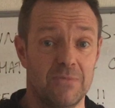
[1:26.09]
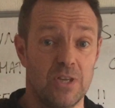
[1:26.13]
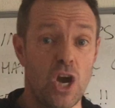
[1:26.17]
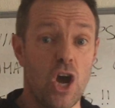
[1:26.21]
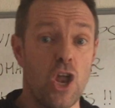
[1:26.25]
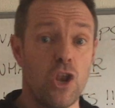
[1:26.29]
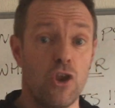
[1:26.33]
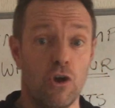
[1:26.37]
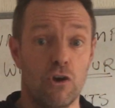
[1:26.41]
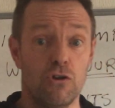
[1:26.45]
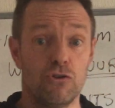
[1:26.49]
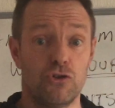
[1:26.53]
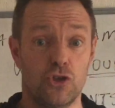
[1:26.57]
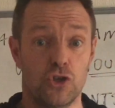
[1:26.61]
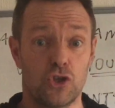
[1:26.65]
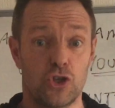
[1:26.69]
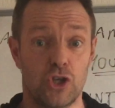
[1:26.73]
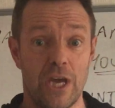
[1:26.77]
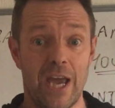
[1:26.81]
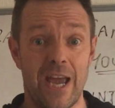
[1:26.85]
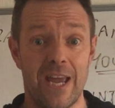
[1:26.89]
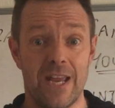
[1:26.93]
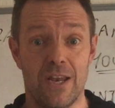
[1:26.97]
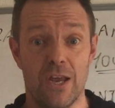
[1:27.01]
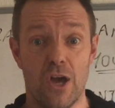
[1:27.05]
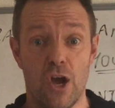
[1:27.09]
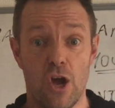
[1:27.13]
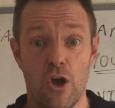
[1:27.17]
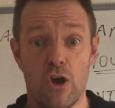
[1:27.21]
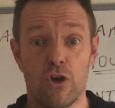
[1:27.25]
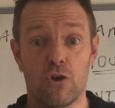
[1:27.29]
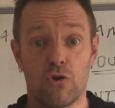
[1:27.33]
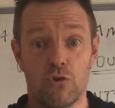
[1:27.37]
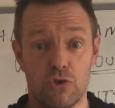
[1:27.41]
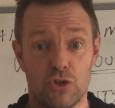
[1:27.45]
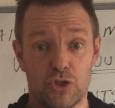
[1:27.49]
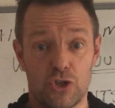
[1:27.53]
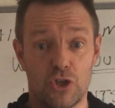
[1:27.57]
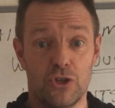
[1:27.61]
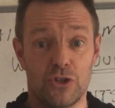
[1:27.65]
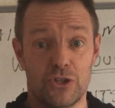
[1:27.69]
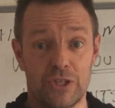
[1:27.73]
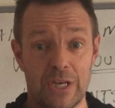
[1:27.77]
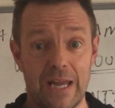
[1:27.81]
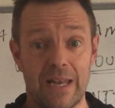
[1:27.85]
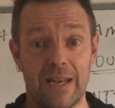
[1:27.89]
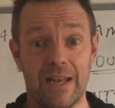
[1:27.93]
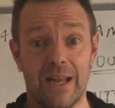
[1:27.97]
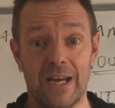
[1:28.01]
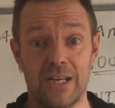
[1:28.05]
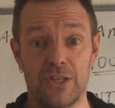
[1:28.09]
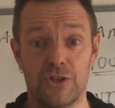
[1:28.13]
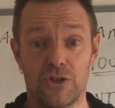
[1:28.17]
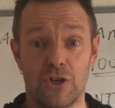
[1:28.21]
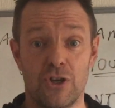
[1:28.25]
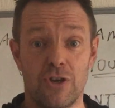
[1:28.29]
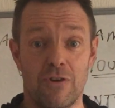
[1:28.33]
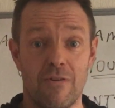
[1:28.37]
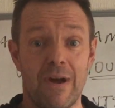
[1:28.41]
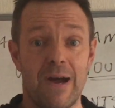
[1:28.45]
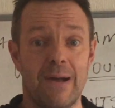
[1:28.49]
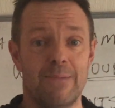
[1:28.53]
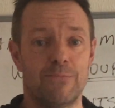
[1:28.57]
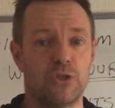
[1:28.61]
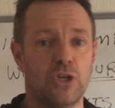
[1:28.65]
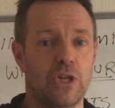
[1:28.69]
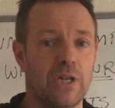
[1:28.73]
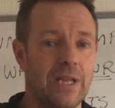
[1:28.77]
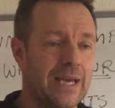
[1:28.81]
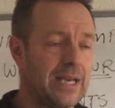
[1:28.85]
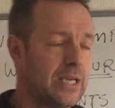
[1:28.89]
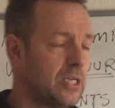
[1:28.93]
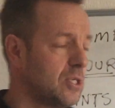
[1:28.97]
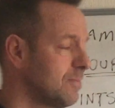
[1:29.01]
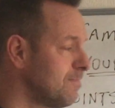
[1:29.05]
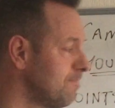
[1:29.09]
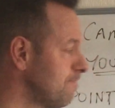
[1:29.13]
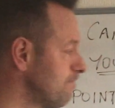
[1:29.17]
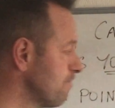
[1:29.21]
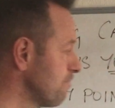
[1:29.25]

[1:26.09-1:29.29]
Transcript: and not just getting good suntan lines on your arms and legs.